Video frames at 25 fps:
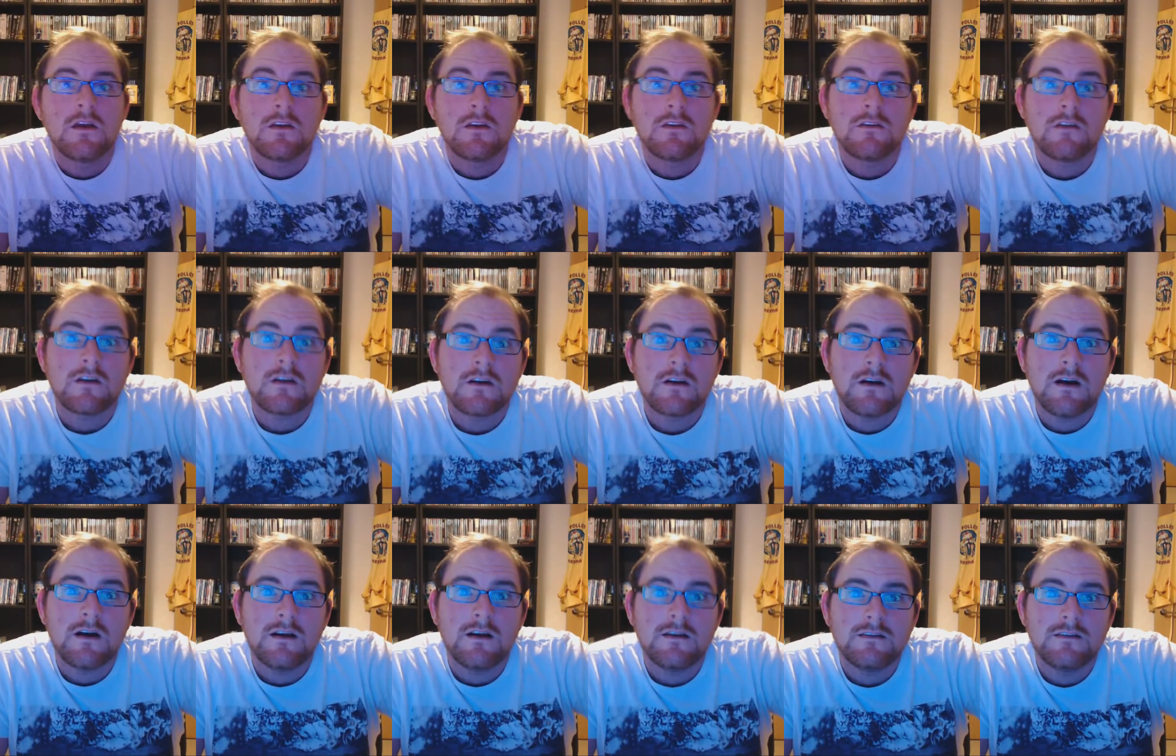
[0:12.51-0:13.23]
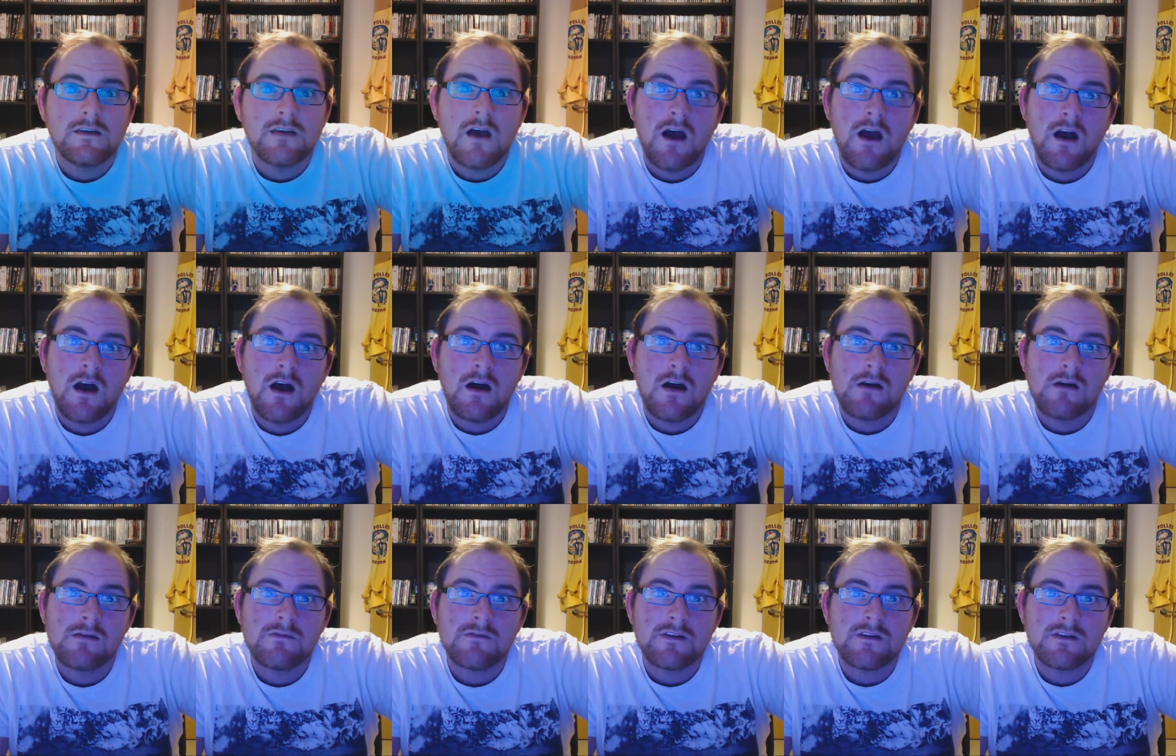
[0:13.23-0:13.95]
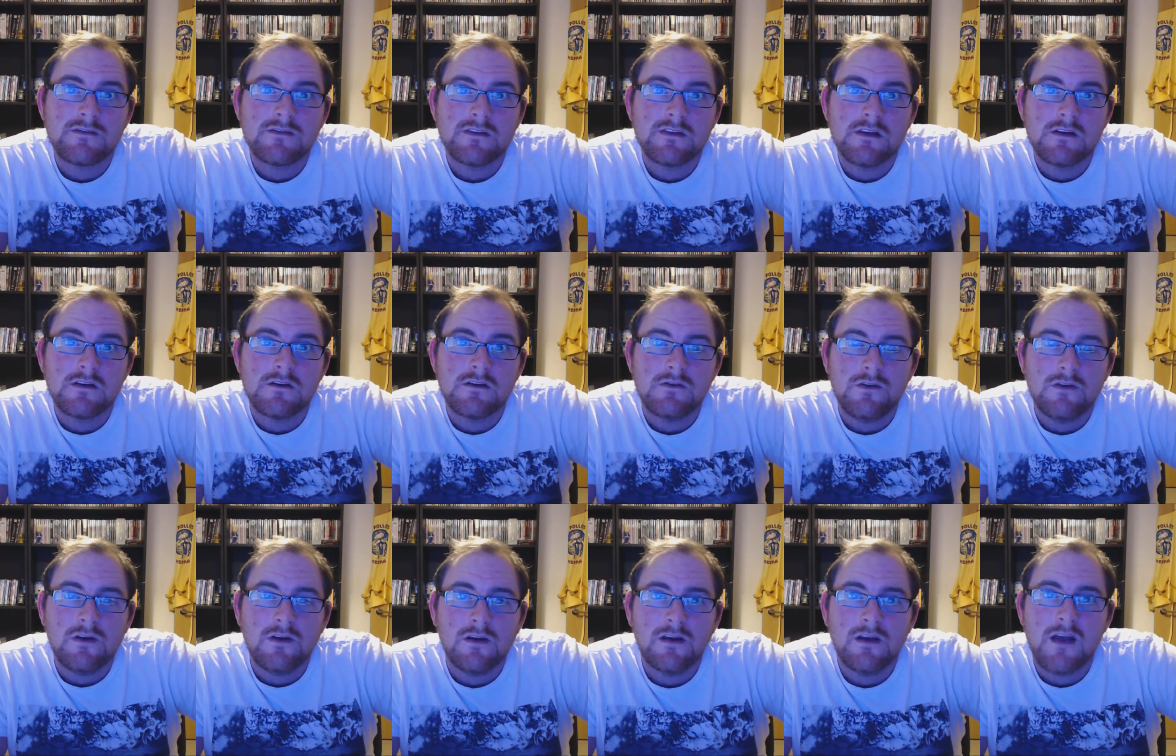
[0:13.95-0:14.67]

Right guys, I'm the Fender for you.